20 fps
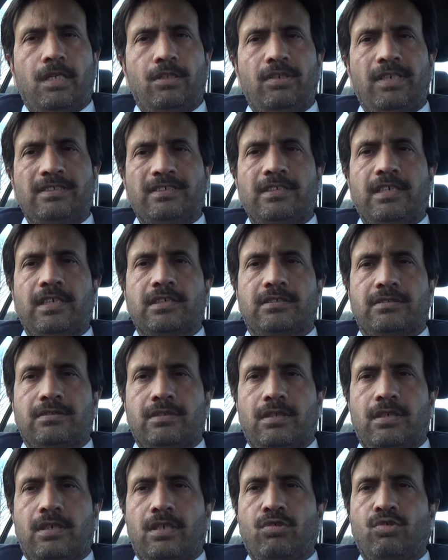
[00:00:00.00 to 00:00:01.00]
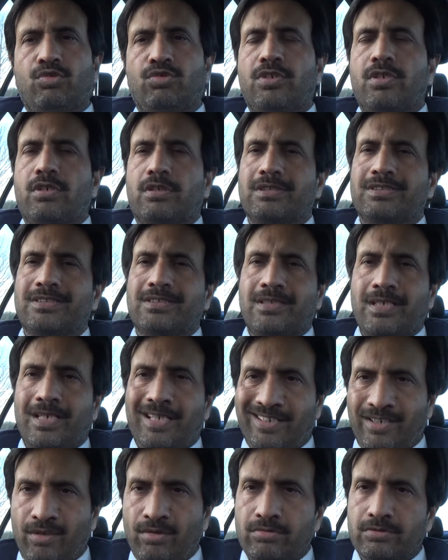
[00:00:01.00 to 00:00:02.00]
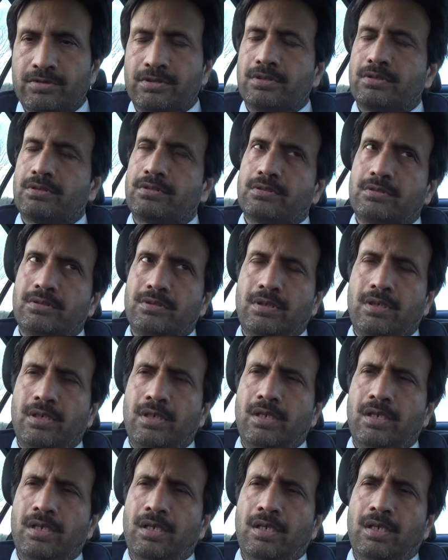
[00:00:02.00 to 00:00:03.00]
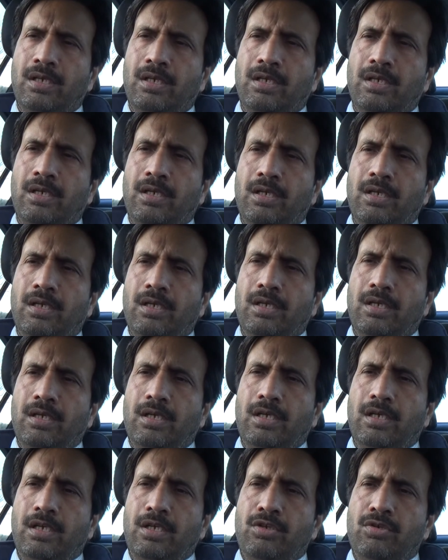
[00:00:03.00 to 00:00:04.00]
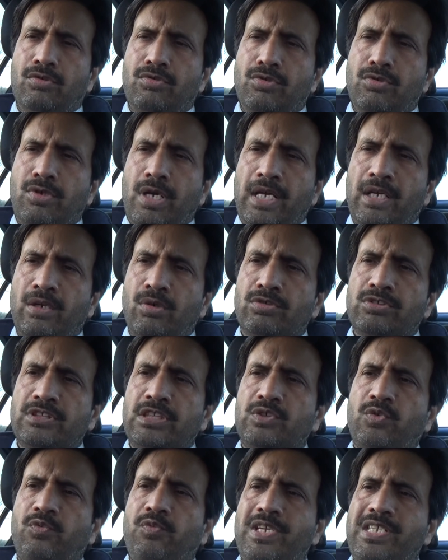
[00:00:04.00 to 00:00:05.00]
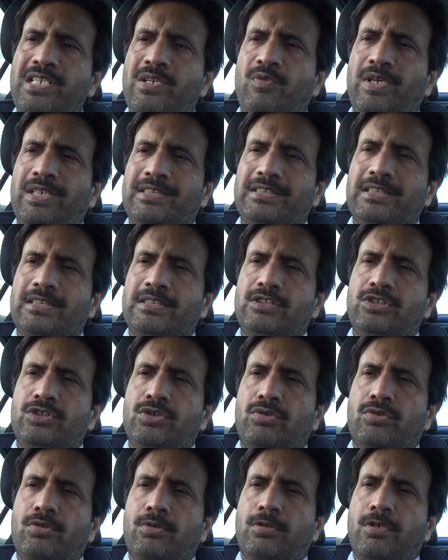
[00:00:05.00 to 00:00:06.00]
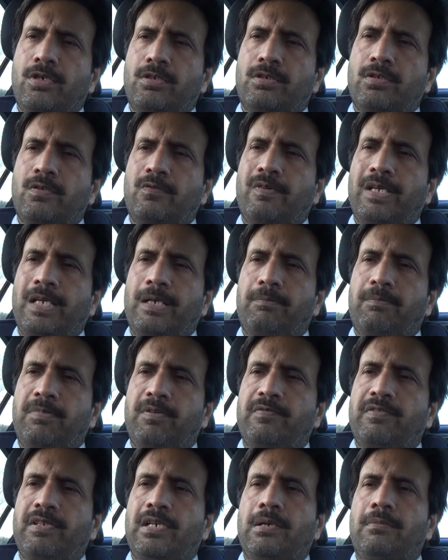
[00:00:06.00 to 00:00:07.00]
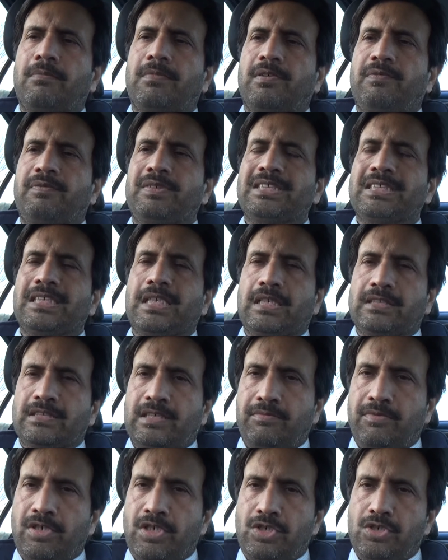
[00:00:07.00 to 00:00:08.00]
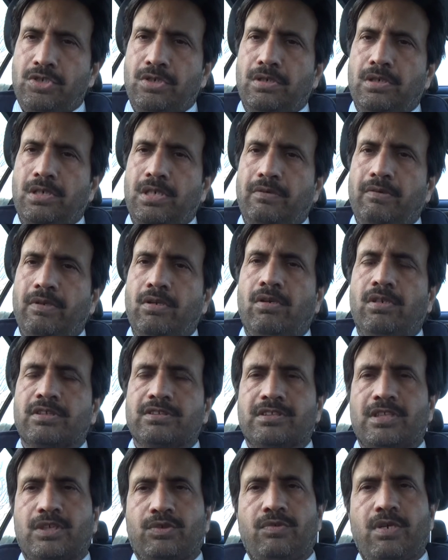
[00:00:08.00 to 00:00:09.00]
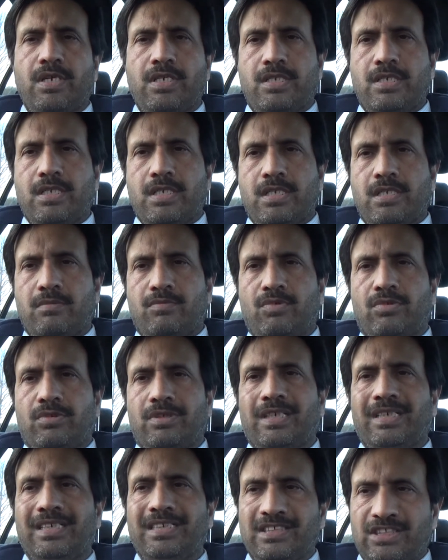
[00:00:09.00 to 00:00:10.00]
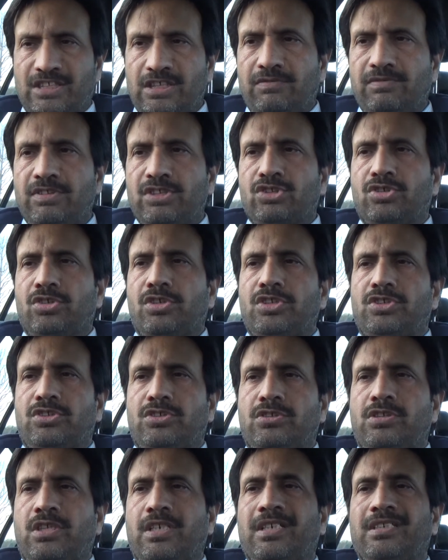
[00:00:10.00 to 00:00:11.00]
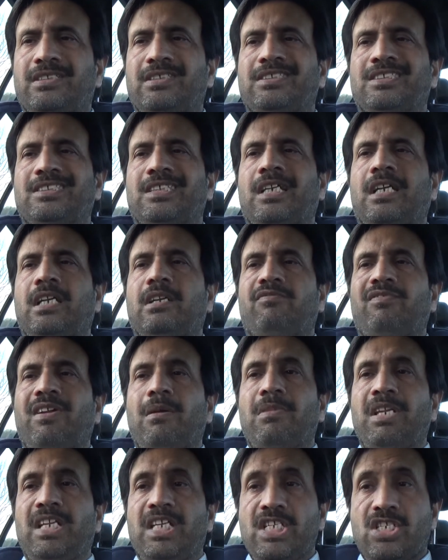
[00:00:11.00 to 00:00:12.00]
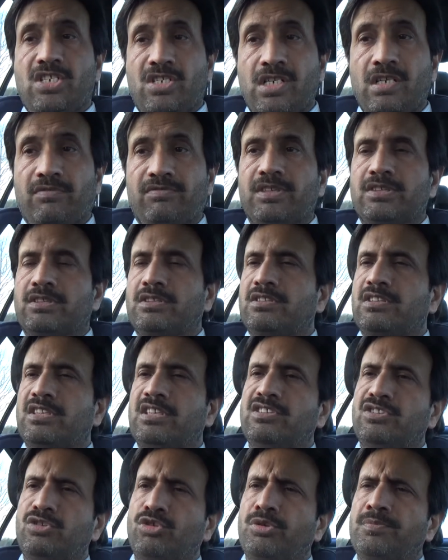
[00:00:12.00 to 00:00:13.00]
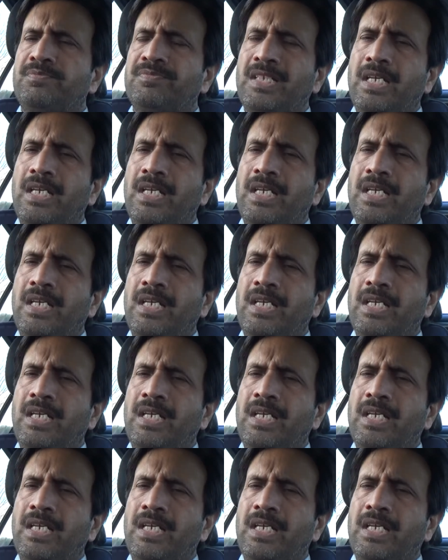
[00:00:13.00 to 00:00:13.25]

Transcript: Next thing is how do the doctors diagnose it? You know, to diagnose the esophageal varices, your doctor will perform the physical examination. He will ask the questions about the history of this condition or is there any family history of this disease, you know.